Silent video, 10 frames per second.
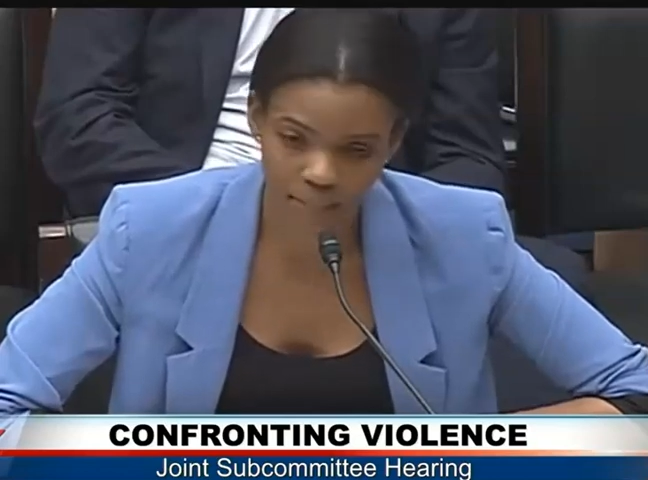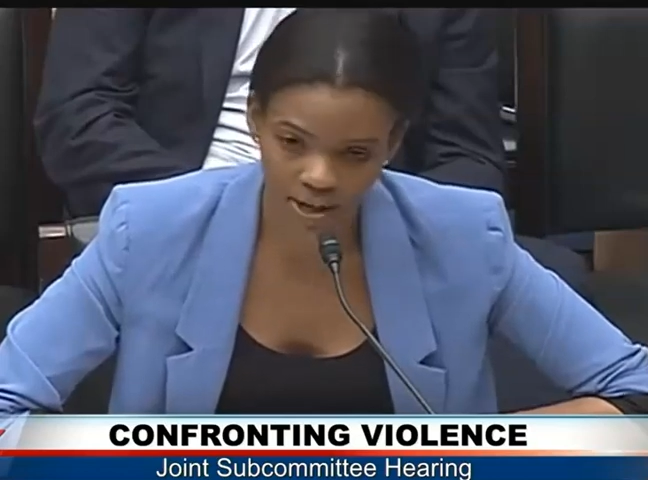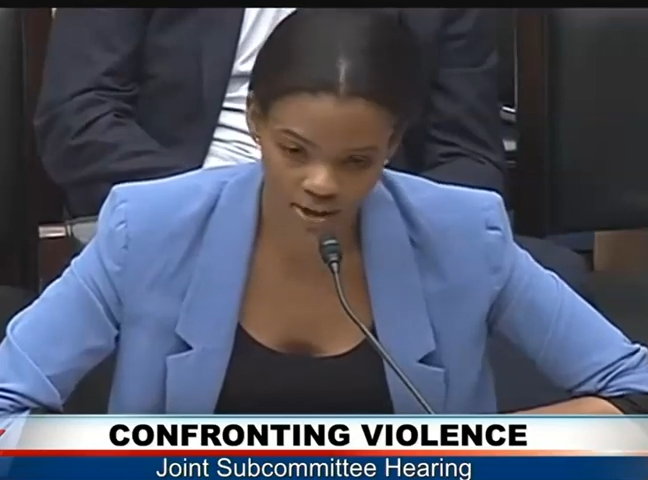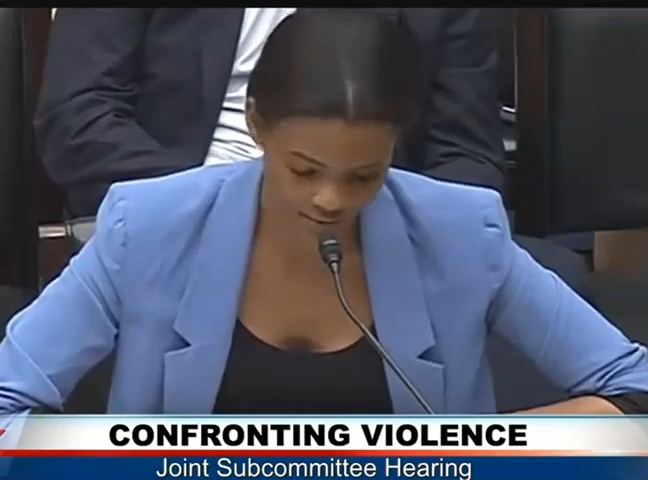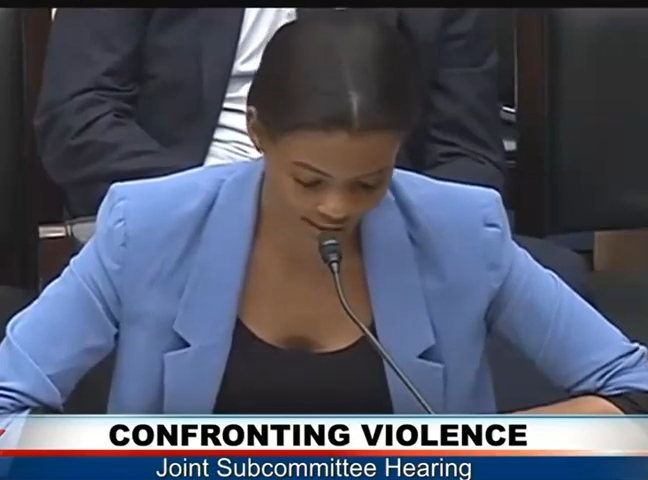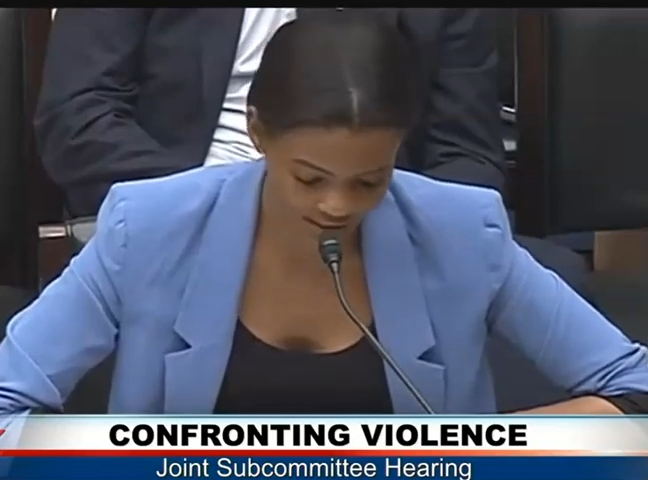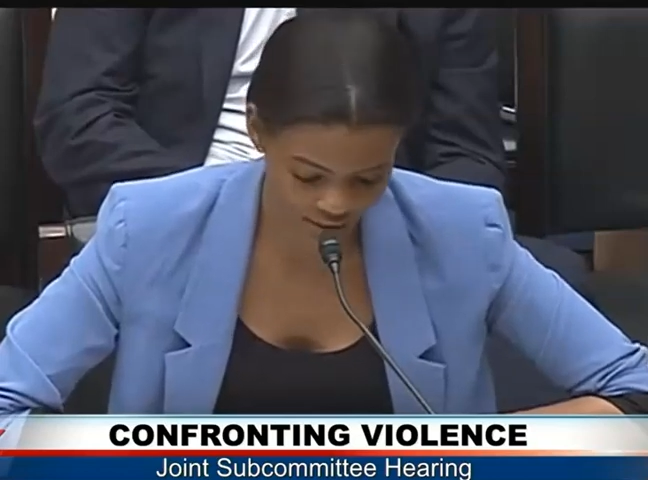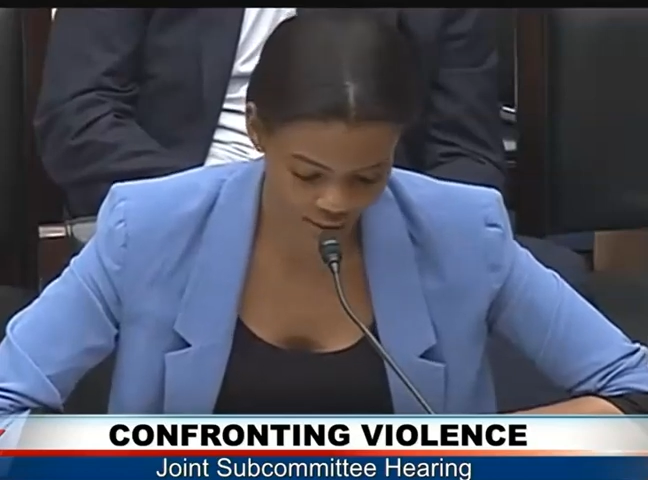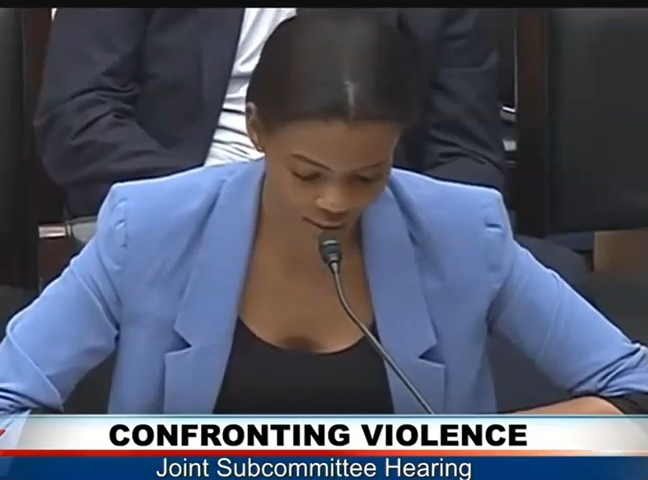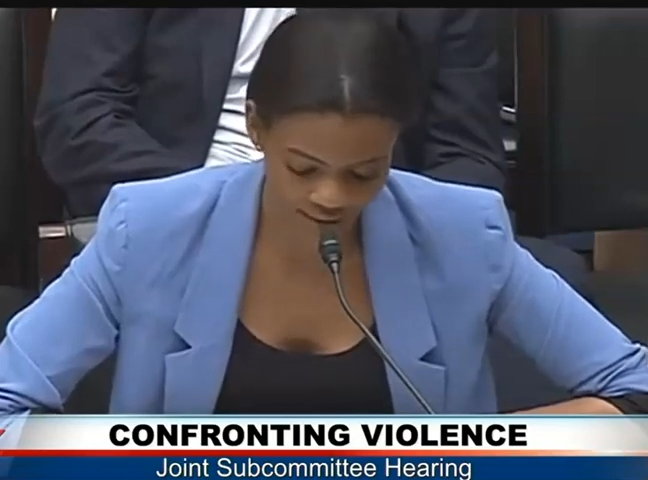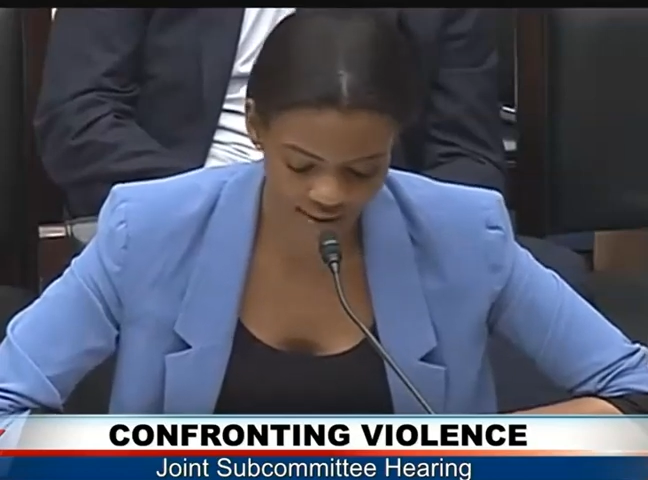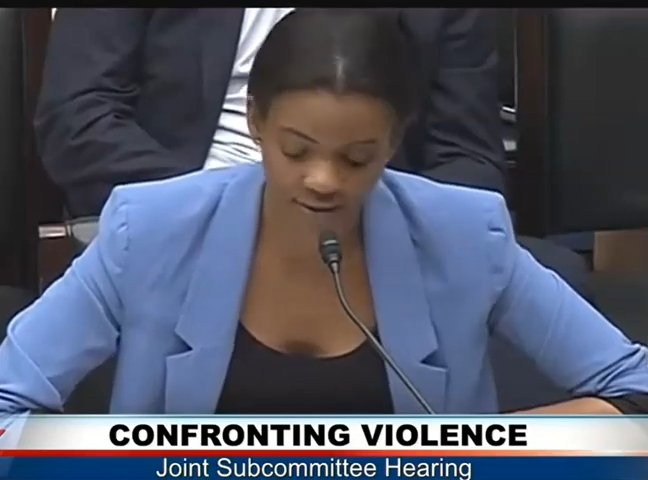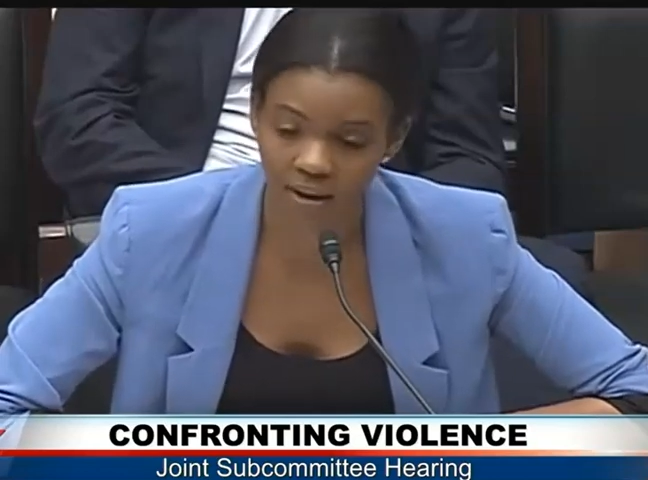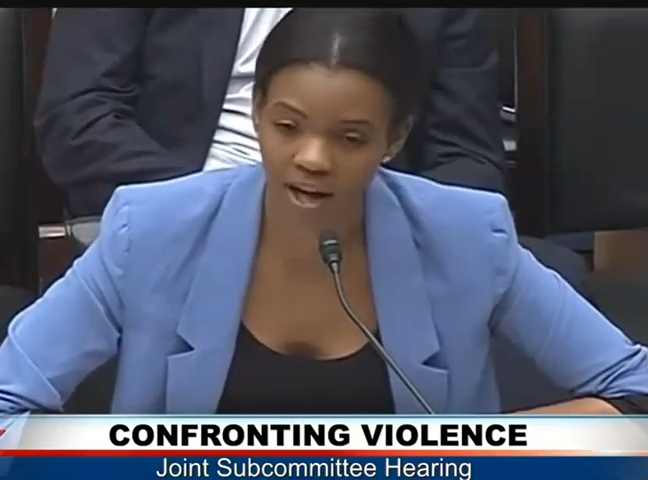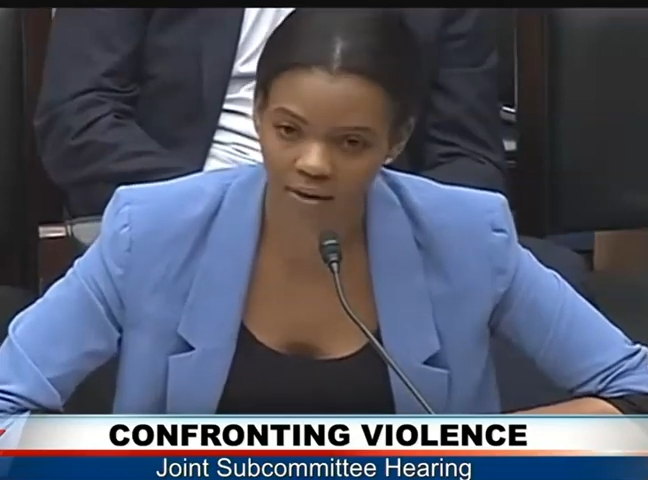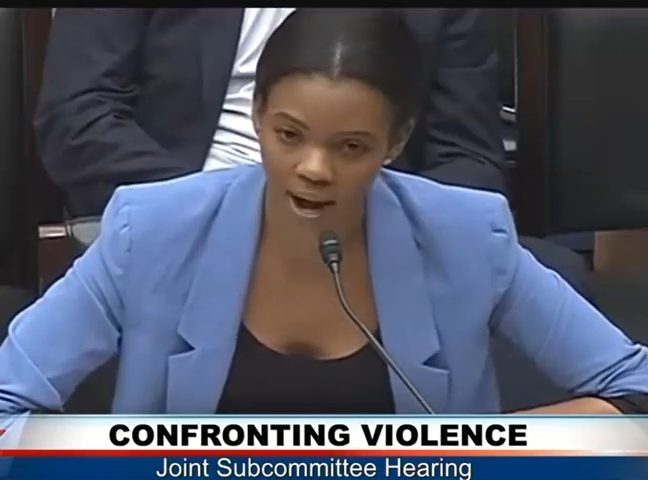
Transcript: better as a threat than father